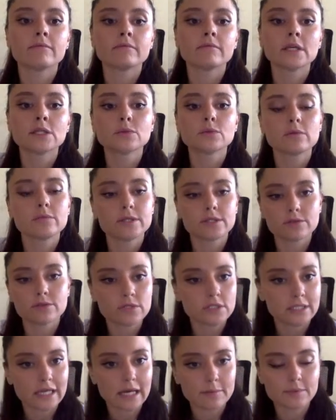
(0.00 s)
It will be two
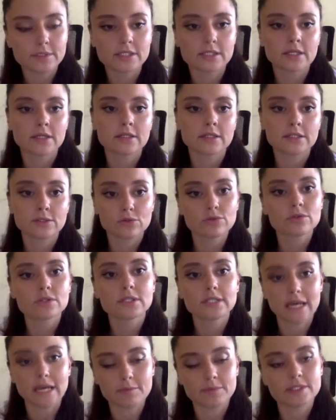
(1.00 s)
steps,
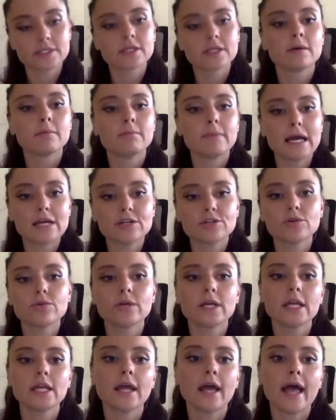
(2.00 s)

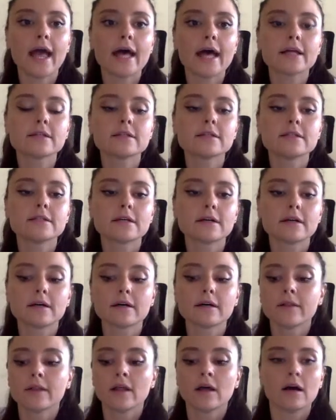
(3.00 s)
measuring and
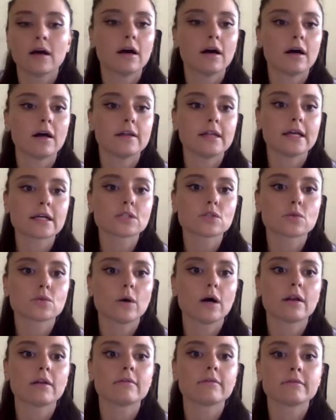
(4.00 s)
next
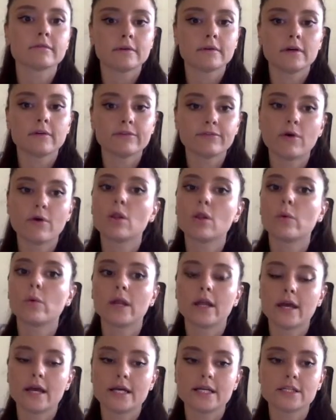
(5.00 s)
one,
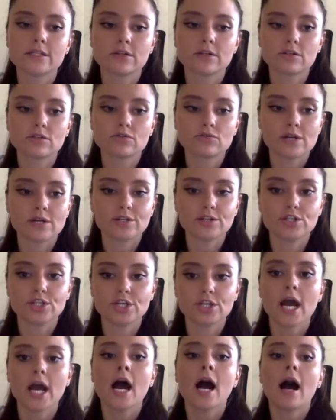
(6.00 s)
following ASO
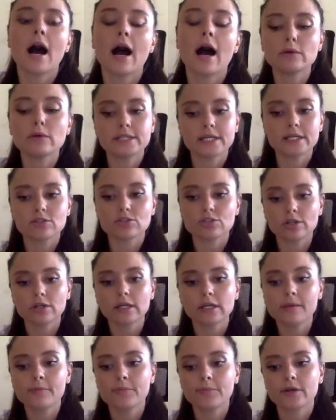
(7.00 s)
strategy. I would
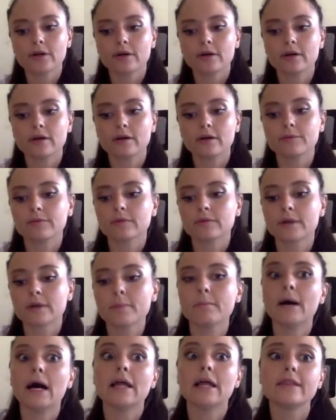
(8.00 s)
actually
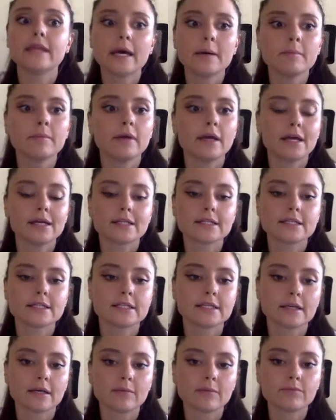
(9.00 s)
combine them and
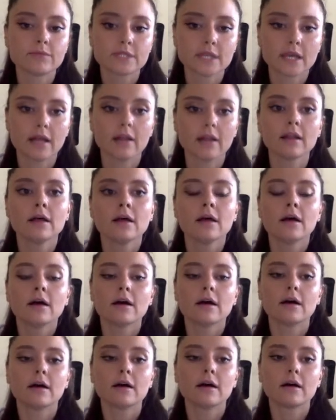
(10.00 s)
tell
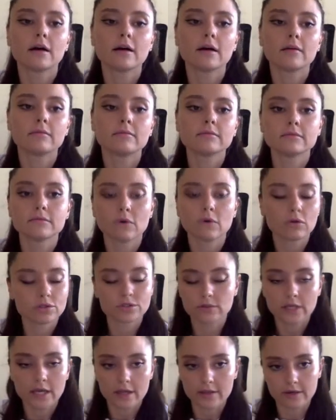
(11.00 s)
all
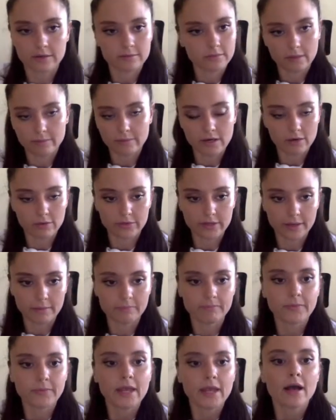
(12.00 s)
together about
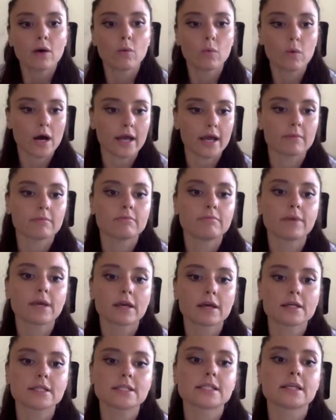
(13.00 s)
them. Why?
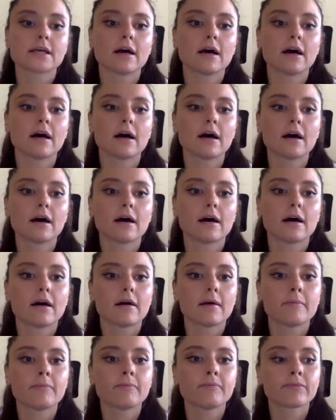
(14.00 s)
Because
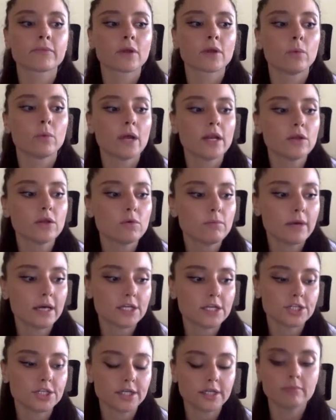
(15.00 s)
when you
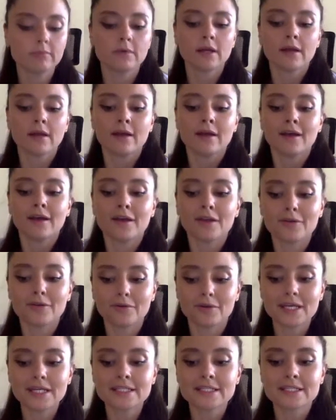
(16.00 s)
measure,
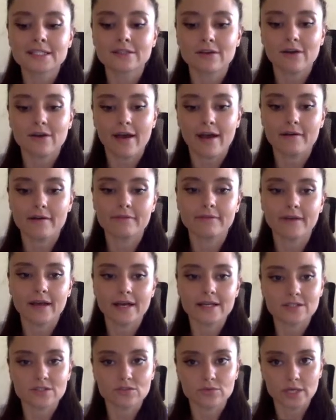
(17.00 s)
you need to have
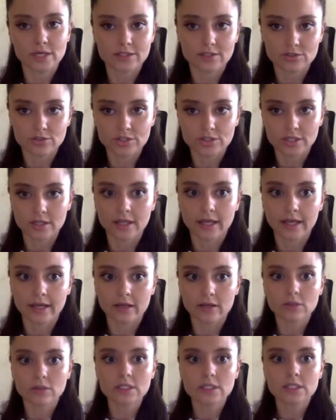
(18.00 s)
a strategy,
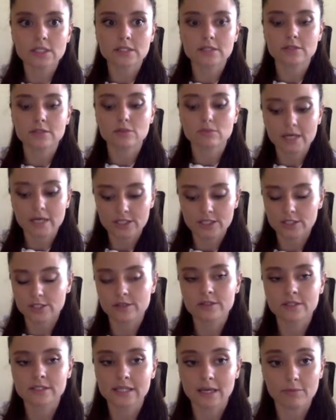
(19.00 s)
like you need to
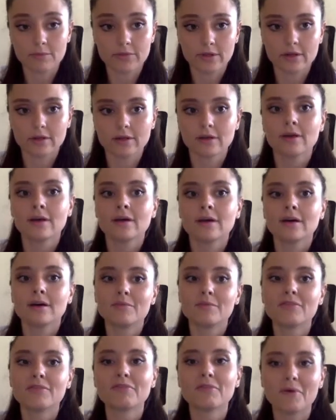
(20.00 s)
measure something
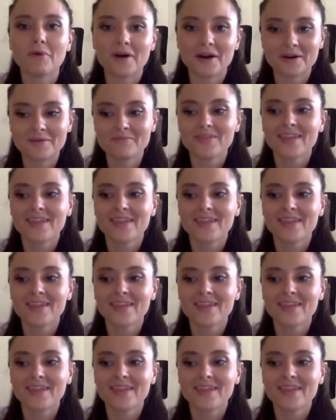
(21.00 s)
before